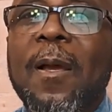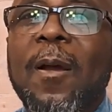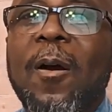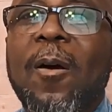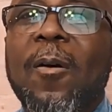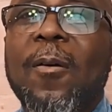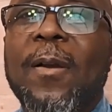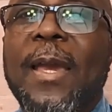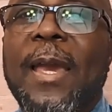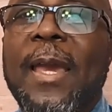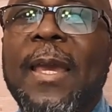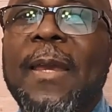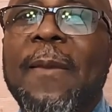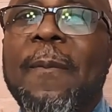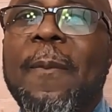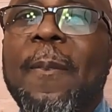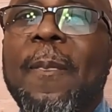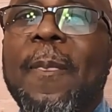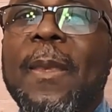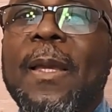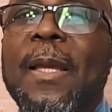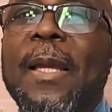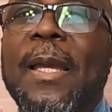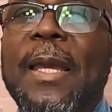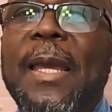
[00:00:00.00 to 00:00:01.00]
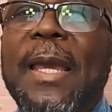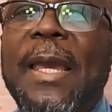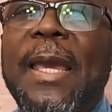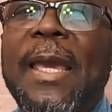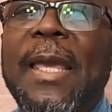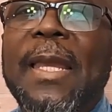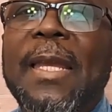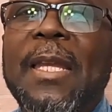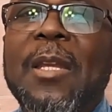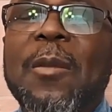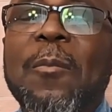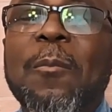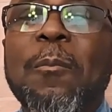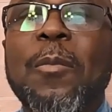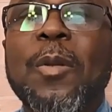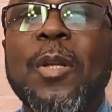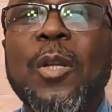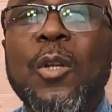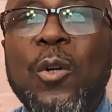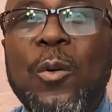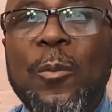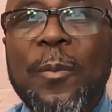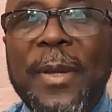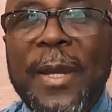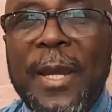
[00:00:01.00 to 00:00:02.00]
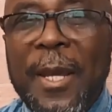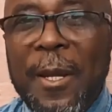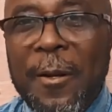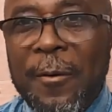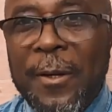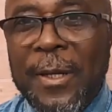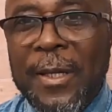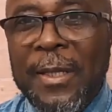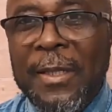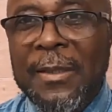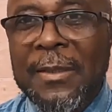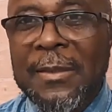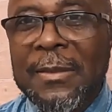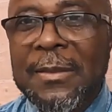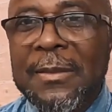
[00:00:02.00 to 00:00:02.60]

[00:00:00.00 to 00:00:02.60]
okay? And blueberries.